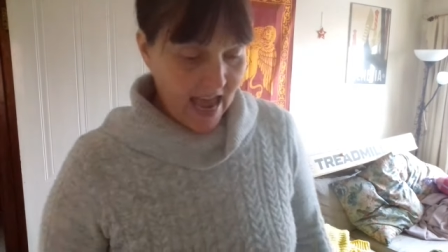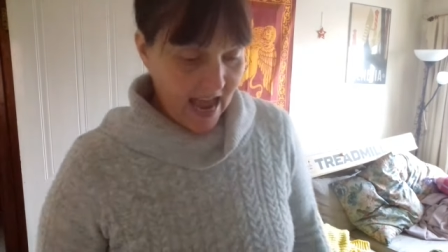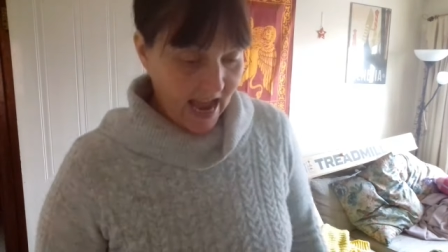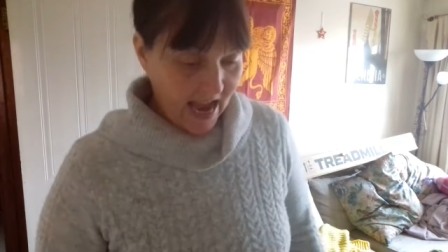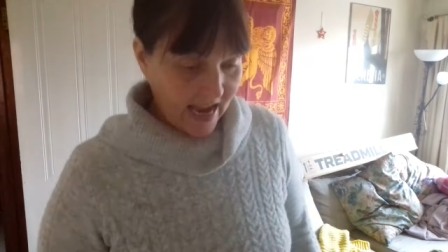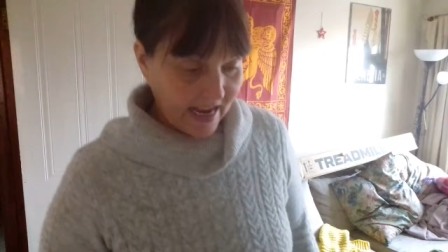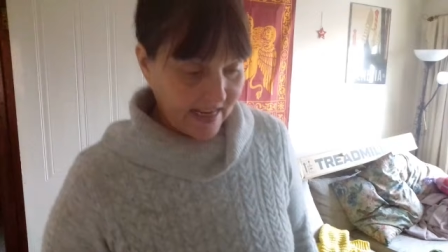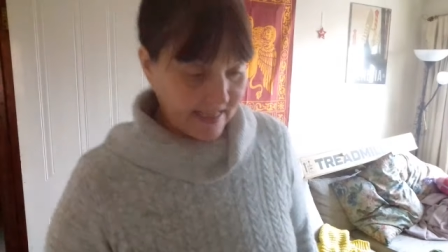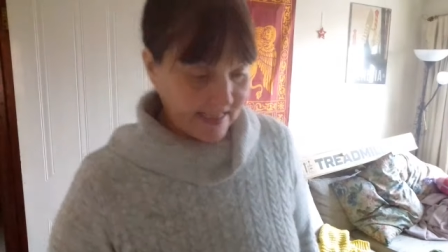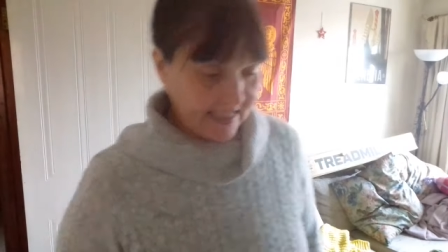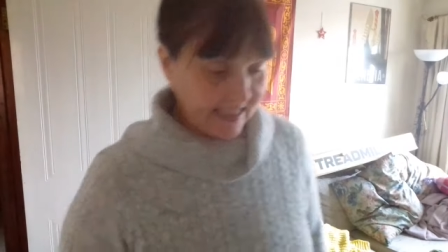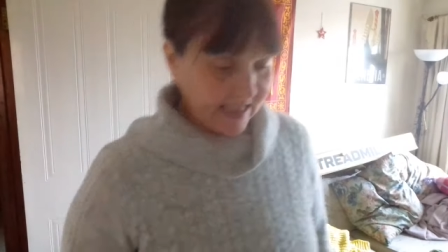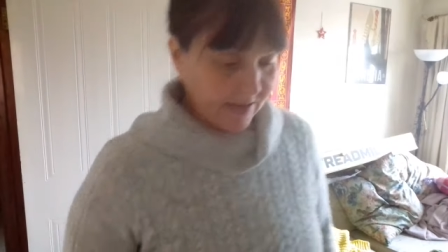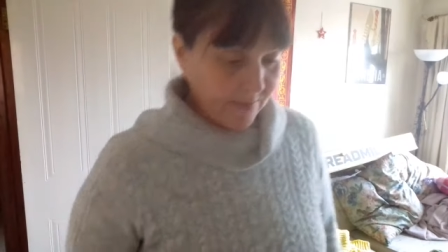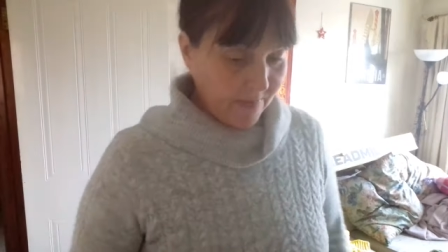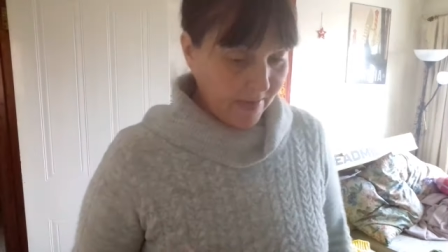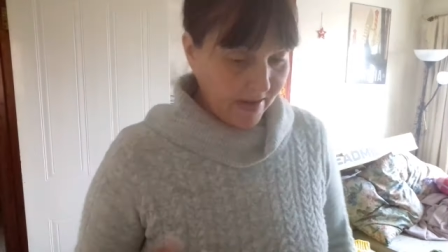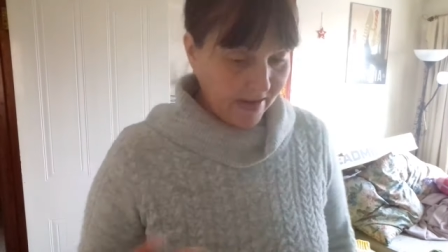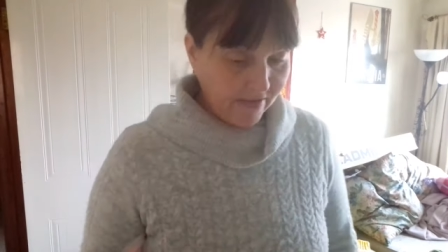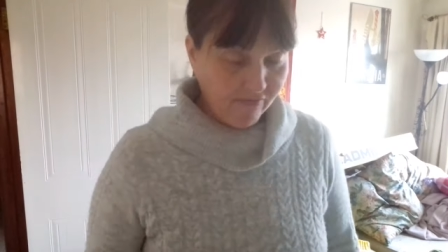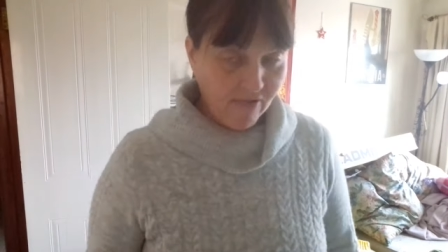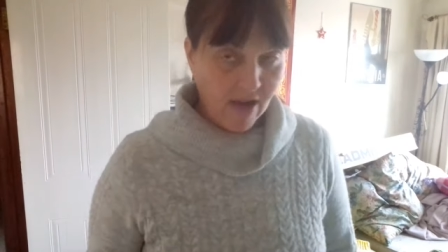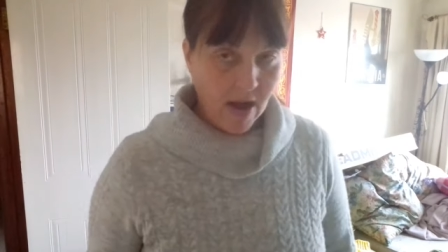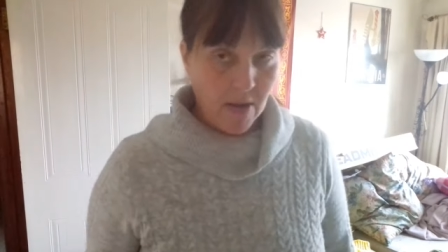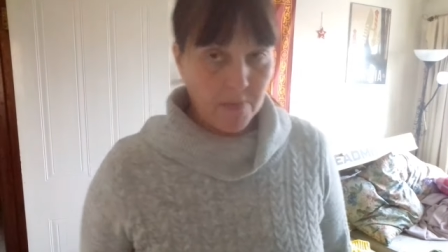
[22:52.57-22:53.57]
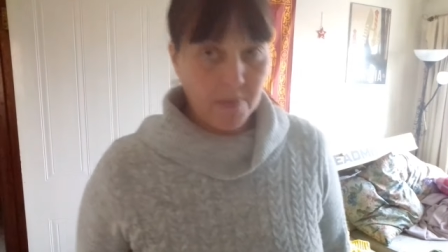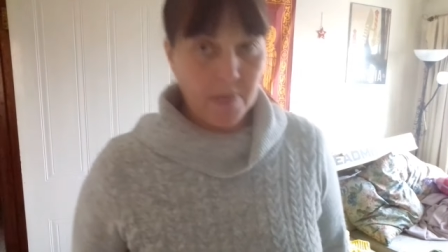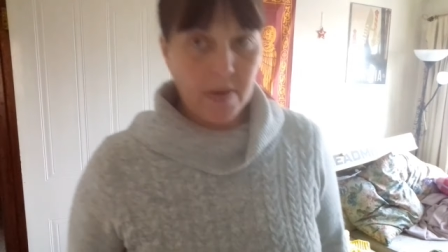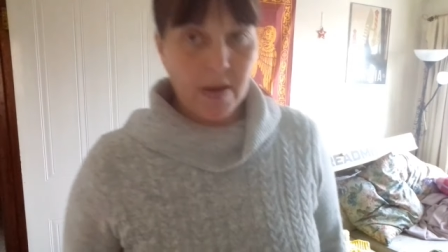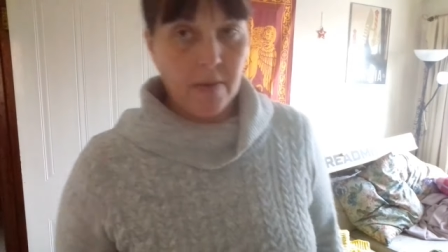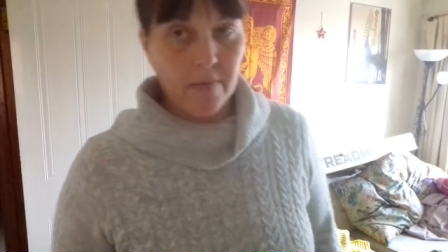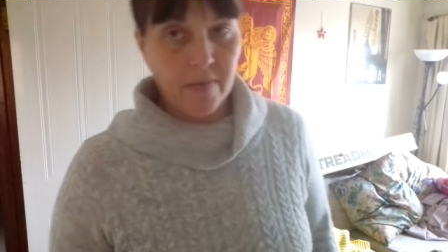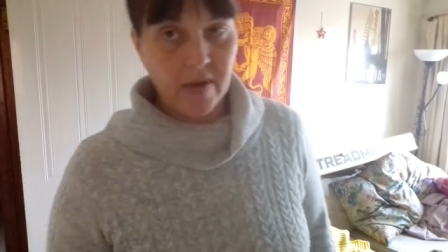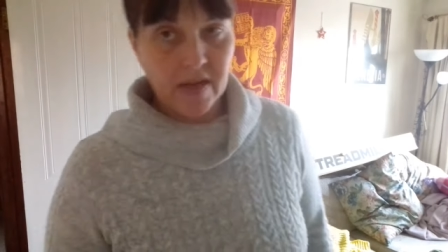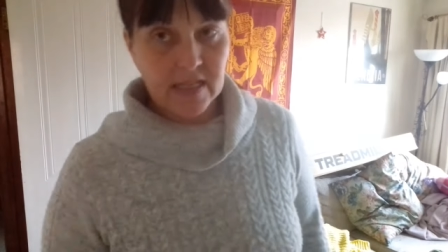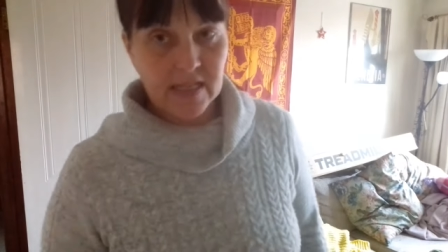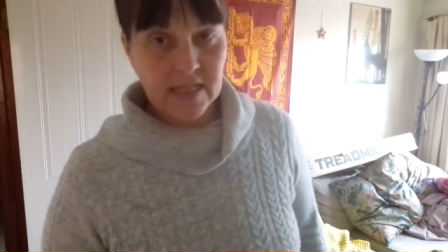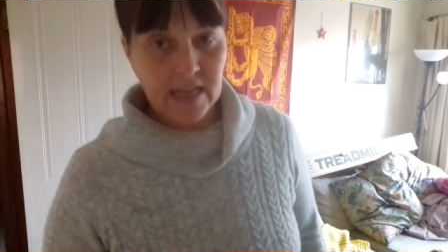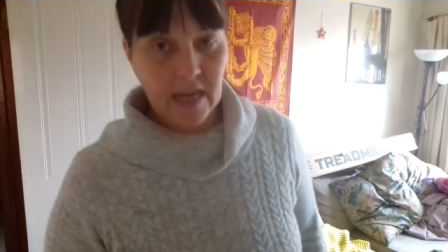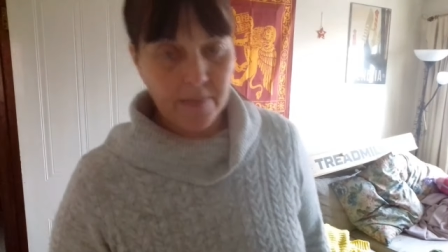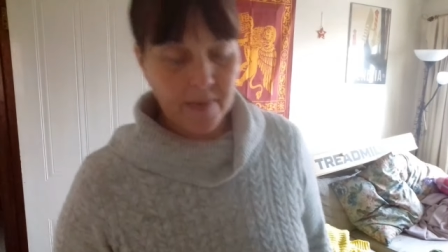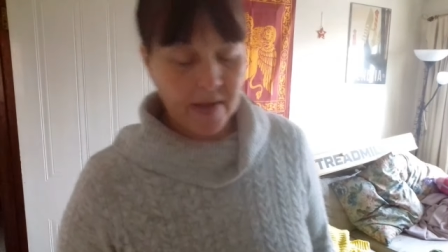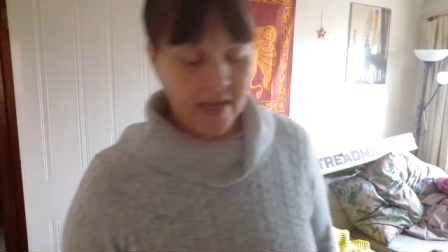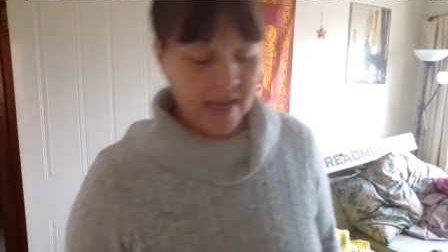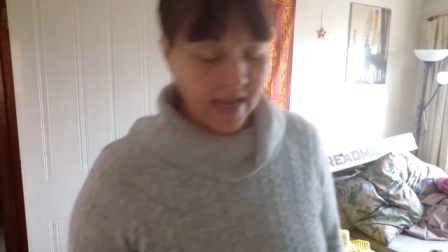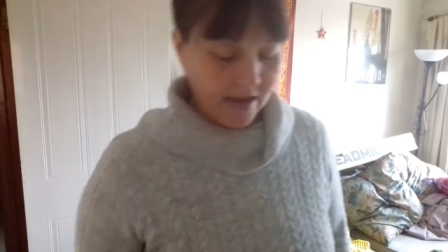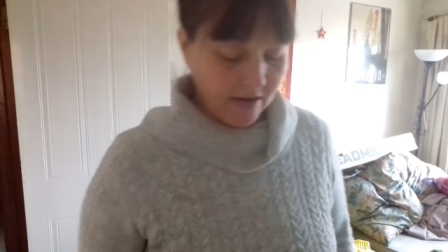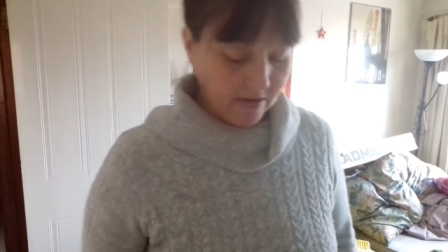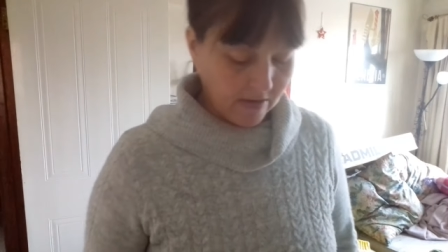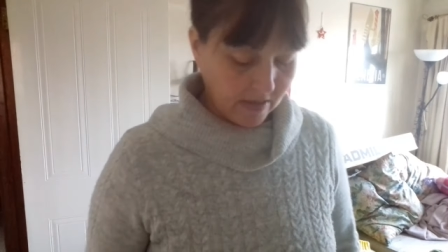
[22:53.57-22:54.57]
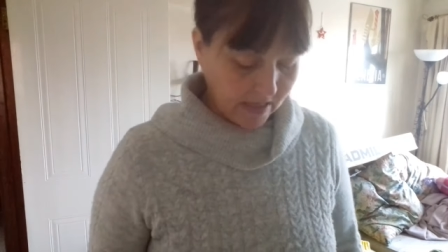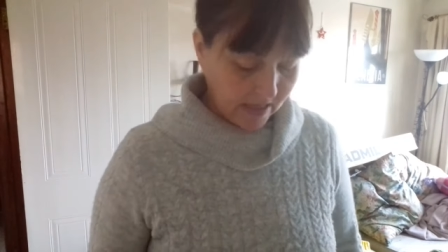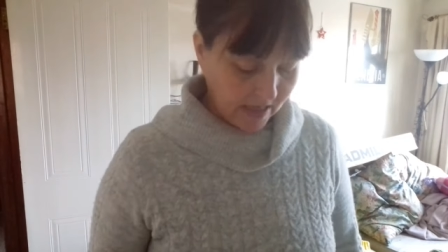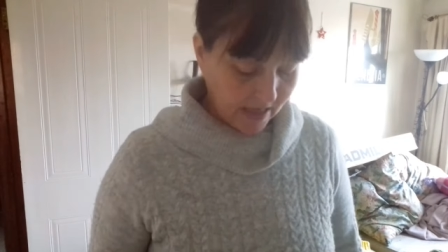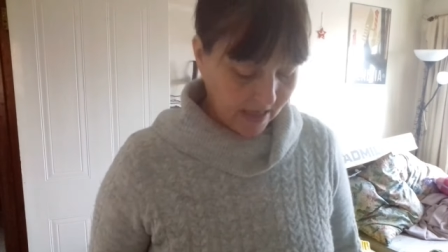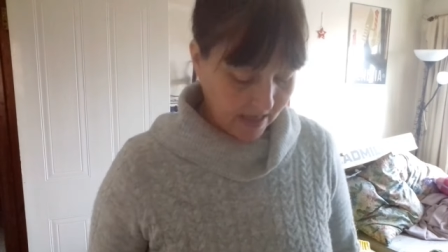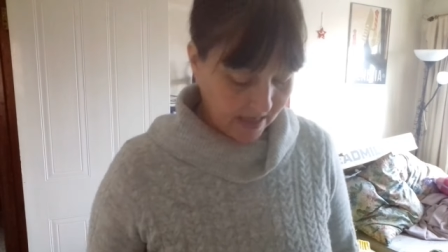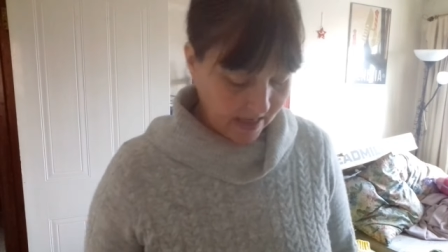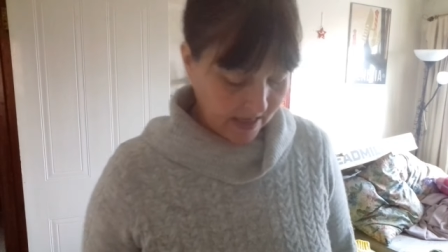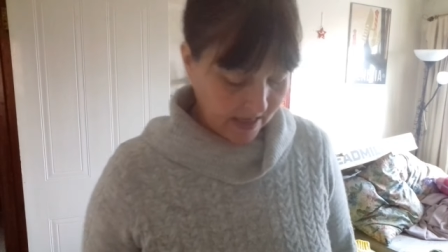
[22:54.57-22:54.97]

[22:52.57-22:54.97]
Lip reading: and simply ramp up my step count,